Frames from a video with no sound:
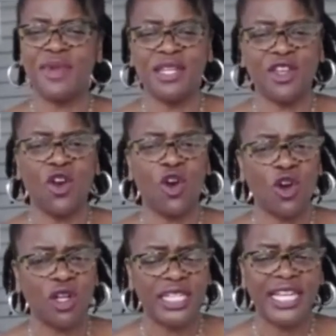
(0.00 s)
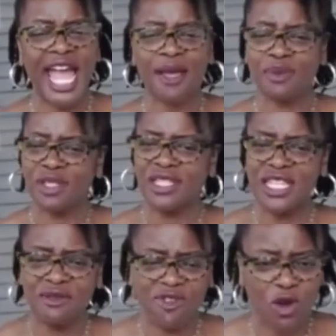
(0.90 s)
their early absentee
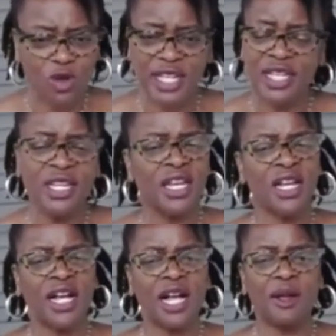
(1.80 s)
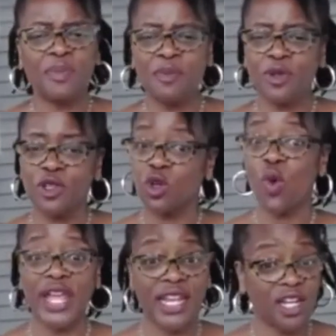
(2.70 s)
voting. Um, people are
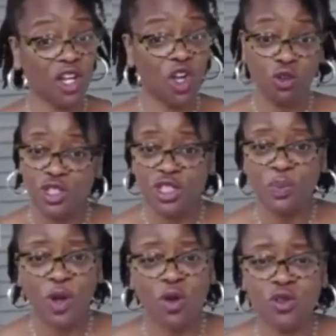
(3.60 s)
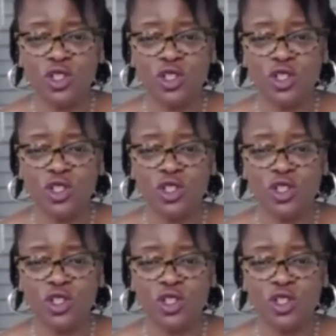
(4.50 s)
waiting to go to the polls on